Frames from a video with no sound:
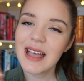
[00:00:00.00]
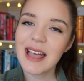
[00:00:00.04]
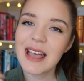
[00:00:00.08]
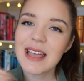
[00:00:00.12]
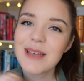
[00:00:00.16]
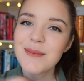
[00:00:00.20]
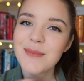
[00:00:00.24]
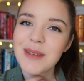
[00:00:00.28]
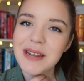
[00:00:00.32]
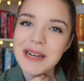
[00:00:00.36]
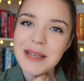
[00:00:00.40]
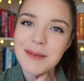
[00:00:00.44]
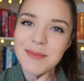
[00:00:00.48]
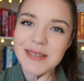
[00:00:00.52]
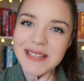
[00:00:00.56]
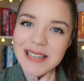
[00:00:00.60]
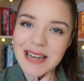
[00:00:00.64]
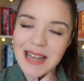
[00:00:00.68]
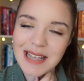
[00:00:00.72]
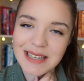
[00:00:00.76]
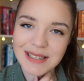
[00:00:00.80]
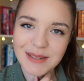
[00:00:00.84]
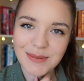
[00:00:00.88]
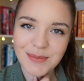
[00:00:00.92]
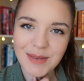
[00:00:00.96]
Hey, my name's
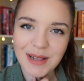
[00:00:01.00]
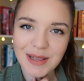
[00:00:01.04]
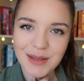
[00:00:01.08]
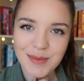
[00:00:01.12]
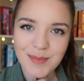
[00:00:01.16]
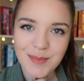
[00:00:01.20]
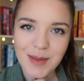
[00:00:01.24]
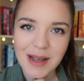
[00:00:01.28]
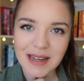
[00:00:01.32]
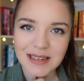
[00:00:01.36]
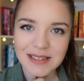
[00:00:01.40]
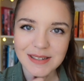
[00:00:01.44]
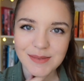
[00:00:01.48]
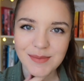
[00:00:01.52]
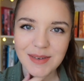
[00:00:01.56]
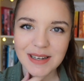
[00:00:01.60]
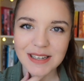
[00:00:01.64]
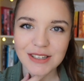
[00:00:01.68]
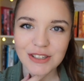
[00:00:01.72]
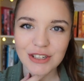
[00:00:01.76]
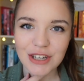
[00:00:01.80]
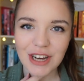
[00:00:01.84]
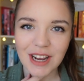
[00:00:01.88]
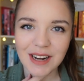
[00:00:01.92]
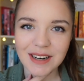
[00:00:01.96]
Ness and welcome back to
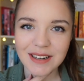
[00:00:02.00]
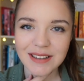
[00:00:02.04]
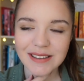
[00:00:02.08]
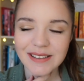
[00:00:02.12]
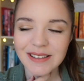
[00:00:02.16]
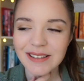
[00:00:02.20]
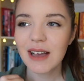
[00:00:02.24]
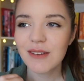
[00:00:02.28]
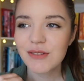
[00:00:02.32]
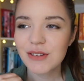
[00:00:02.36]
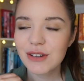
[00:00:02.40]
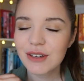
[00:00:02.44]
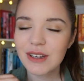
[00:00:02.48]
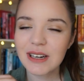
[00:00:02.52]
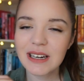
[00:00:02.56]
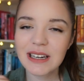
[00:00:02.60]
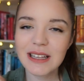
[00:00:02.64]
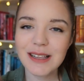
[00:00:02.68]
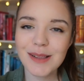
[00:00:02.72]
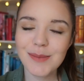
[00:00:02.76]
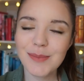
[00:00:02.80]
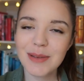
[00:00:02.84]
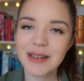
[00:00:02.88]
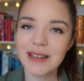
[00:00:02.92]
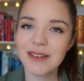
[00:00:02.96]
my channel. I've took a
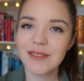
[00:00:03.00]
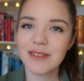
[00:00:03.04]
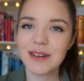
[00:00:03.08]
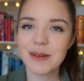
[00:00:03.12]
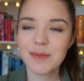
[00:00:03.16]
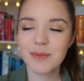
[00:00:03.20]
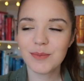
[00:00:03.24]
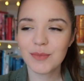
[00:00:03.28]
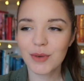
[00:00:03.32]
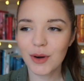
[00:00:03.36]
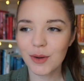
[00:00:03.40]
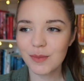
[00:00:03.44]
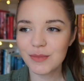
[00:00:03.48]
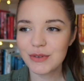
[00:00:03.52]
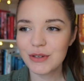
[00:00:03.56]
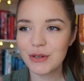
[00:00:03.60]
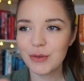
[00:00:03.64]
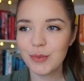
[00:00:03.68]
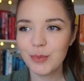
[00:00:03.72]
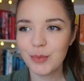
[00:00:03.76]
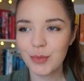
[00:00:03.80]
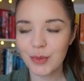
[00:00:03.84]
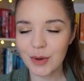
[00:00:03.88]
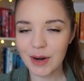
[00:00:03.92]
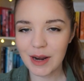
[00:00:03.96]
little bit of an impromptu
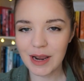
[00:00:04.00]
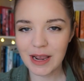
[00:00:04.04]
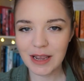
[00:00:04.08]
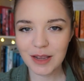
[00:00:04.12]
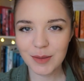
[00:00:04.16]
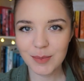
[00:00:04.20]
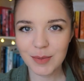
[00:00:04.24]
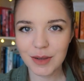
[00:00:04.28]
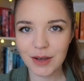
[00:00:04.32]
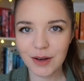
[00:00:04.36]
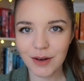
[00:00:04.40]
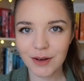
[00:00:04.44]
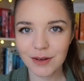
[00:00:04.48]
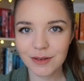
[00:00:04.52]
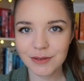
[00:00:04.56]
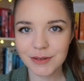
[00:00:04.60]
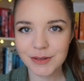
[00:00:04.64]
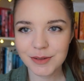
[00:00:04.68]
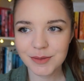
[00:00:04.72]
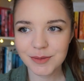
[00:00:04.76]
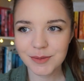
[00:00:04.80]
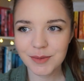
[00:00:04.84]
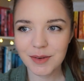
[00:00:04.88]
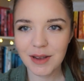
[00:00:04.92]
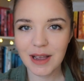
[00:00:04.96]
break
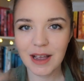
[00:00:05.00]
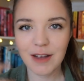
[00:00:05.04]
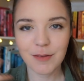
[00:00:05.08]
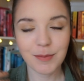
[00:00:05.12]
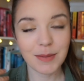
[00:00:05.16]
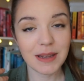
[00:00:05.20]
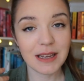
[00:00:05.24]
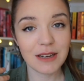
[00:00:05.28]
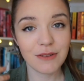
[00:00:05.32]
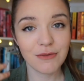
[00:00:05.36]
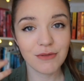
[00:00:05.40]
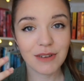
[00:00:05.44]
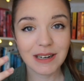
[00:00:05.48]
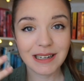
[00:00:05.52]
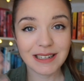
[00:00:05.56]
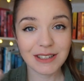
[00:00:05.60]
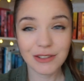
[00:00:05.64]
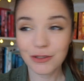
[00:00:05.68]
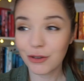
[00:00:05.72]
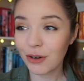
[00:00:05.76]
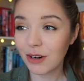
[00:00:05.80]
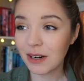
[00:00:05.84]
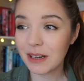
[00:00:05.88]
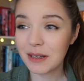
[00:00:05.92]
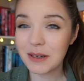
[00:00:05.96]
because I've been really
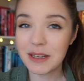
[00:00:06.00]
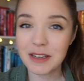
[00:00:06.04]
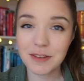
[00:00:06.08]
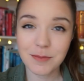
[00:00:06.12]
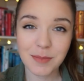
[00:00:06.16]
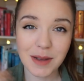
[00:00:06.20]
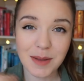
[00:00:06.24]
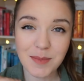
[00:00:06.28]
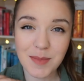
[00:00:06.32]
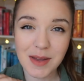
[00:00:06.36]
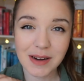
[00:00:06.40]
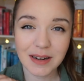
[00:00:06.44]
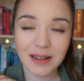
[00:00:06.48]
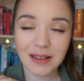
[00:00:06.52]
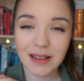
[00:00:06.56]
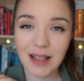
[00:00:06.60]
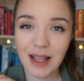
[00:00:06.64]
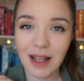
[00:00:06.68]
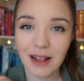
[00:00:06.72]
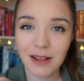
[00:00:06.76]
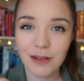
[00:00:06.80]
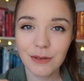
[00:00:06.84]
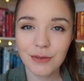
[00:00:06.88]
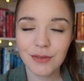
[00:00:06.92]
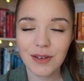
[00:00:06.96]
struggling in my mental
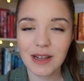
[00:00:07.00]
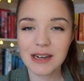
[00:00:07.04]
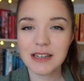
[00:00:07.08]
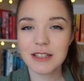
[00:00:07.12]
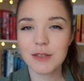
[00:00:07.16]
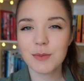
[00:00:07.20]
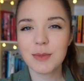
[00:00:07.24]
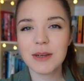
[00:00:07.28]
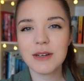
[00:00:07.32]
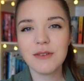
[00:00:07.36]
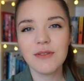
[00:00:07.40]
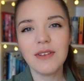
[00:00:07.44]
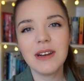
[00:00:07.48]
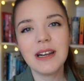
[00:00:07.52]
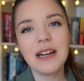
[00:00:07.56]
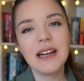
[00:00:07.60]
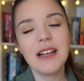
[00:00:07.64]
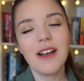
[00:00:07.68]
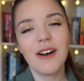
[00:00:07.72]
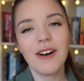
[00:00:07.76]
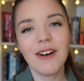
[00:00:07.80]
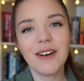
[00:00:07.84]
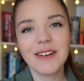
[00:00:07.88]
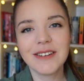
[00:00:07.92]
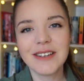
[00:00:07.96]
health and it's been really
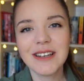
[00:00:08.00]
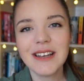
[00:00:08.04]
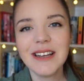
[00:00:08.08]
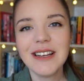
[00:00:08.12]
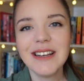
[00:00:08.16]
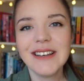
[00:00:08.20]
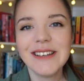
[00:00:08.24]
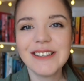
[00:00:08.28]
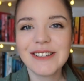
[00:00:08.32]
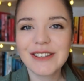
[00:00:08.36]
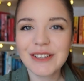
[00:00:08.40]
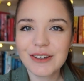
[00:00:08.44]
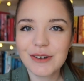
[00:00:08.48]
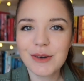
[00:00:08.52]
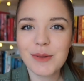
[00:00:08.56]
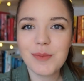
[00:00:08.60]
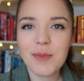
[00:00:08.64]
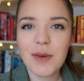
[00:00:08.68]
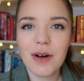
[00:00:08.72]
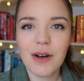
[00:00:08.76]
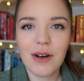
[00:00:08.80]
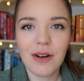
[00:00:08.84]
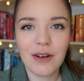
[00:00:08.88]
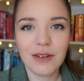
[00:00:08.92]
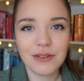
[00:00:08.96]
hard to come
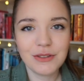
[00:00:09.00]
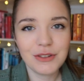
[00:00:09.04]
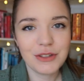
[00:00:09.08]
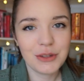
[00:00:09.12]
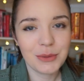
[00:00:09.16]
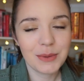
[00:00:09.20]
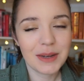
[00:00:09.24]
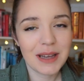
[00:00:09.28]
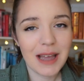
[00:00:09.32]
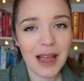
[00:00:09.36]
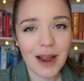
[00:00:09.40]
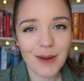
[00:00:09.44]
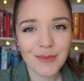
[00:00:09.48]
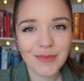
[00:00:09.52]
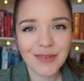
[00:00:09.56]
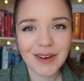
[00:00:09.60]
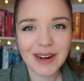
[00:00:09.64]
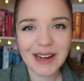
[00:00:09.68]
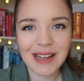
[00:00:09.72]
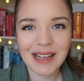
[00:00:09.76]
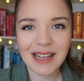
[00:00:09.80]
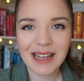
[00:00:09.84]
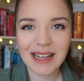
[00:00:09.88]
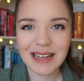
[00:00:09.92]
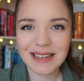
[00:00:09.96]
onto a
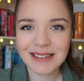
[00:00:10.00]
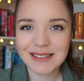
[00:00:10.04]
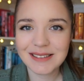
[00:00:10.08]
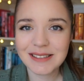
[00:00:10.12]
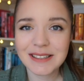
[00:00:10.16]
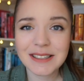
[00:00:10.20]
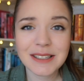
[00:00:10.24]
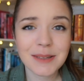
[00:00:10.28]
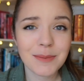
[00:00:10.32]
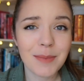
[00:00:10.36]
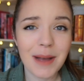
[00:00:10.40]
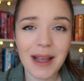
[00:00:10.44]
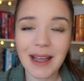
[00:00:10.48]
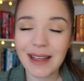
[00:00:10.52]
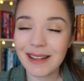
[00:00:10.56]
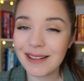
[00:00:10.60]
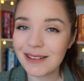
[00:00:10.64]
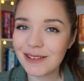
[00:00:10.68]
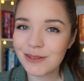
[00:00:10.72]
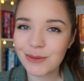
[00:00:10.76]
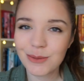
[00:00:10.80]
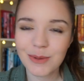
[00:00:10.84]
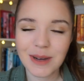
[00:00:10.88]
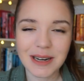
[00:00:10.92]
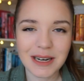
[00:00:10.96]
camera and
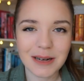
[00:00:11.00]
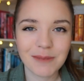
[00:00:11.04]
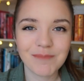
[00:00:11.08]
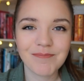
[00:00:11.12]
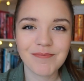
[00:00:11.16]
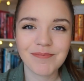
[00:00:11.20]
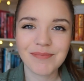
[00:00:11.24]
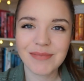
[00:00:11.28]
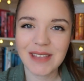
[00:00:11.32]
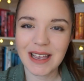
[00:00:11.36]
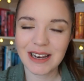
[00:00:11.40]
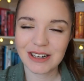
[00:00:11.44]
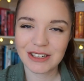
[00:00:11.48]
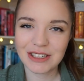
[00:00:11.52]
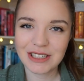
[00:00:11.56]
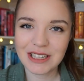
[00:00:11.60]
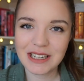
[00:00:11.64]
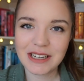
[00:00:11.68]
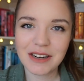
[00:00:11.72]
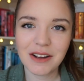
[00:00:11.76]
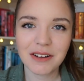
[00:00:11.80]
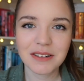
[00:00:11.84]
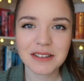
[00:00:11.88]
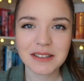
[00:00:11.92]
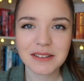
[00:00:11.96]
smile when I'm actually
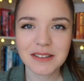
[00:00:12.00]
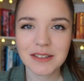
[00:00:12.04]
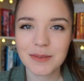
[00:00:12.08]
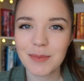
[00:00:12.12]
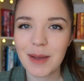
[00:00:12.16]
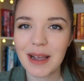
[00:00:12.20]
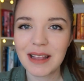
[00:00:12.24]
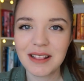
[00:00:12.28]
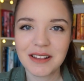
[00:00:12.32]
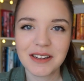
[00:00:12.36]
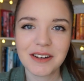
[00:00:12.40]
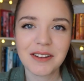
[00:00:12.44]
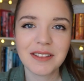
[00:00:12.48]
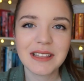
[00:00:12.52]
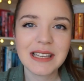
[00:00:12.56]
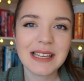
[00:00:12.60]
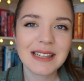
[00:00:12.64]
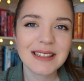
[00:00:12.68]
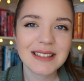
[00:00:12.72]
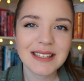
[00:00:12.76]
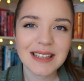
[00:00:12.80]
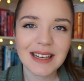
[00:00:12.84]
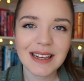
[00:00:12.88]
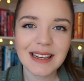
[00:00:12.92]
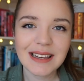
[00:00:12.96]
not smiling on the
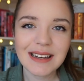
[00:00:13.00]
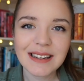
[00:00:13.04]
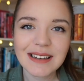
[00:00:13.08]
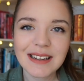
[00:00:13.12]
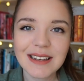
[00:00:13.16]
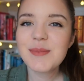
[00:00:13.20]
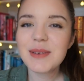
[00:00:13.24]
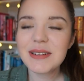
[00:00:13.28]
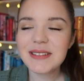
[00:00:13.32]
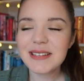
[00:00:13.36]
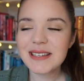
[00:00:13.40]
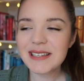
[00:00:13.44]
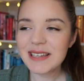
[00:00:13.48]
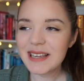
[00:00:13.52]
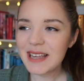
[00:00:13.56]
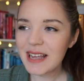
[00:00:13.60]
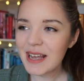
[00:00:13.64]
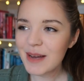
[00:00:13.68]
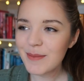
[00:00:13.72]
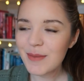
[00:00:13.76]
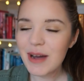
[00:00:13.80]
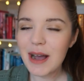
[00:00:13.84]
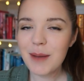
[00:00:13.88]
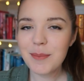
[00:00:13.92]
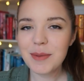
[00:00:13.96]
inside. But today
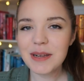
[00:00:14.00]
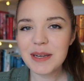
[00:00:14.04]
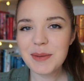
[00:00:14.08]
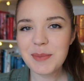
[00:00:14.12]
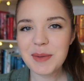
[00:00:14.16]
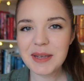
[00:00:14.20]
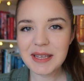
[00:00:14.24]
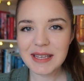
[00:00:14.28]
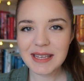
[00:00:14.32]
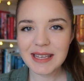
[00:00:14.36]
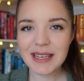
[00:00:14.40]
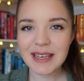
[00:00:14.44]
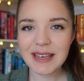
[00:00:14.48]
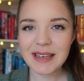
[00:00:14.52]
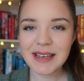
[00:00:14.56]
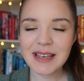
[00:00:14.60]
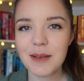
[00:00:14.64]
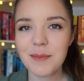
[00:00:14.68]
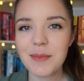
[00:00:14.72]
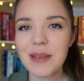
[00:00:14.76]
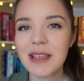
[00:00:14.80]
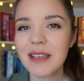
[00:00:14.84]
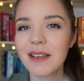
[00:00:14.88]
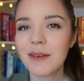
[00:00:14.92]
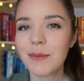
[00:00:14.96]
I'm happy to be here
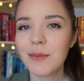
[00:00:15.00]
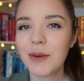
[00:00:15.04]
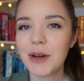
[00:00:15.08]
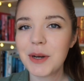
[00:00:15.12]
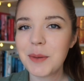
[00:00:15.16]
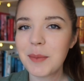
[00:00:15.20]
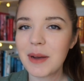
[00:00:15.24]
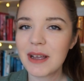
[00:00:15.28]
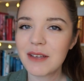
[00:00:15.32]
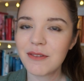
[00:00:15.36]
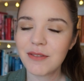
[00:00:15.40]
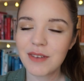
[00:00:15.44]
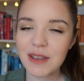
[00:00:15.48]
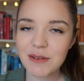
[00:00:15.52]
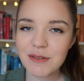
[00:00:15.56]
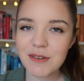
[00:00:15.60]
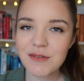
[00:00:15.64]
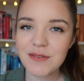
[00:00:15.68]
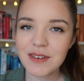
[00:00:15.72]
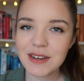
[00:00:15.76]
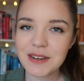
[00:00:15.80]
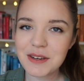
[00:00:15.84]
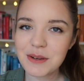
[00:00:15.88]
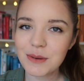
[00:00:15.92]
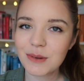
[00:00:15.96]
and making one of my
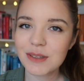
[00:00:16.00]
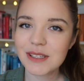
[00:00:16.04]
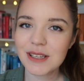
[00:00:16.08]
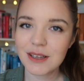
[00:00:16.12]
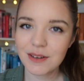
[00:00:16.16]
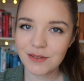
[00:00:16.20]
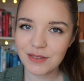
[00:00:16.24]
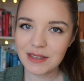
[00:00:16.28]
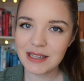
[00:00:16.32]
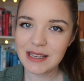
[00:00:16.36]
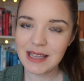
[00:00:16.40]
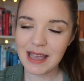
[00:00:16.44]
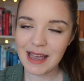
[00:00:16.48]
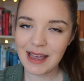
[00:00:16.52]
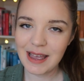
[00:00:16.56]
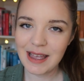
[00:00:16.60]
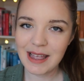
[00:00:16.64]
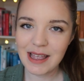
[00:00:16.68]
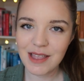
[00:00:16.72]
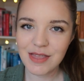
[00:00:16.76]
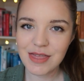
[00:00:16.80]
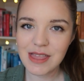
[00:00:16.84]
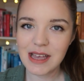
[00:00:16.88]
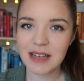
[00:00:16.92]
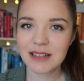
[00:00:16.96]
favourite videos of the year,
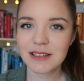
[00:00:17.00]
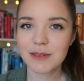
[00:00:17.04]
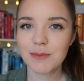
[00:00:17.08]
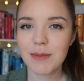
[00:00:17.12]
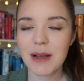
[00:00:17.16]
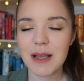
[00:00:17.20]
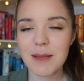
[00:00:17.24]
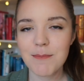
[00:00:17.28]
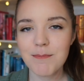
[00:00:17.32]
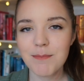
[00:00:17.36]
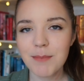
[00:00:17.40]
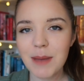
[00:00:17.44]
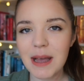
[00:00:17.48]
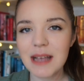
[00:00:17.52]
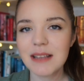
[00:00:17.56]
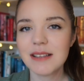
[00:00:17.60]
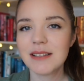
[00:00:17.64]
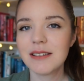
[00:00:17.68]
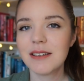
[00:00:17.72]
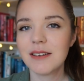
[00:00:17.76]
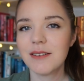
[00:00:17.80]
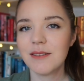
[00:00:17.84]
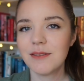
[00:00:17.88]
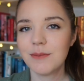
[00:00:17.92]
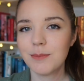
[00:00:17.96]
and that's my
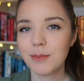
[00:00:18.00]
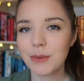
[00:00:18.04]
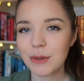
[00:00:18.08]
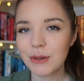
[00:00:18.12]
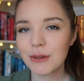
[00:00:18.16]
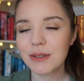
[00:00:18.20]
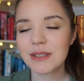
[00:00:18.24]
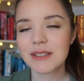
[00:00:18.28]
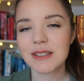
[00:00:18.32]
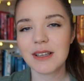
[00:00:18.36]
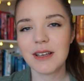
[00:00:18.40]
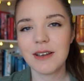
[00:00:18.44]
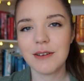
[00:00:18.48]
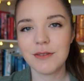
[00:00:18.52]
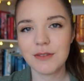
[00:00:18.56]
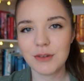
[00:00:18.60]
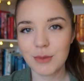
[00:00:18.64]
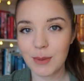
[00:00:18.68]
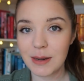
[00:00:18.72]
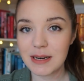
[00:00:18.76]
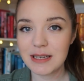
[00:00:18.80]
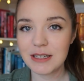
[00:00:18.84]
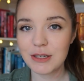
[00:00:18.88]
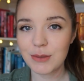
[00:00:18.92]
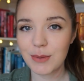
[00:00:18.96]
best books of
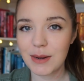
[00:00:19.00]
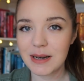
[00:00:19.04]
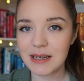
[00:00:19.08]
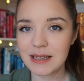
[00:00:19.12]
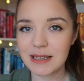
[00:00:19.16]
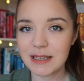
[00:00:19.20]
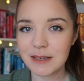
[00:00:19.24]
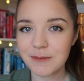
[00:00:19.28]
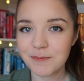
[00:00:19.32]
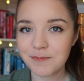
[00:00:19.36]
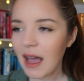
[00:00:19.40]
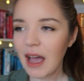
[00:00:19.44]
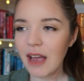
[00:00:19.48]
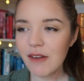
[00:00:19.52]
twenty twenty.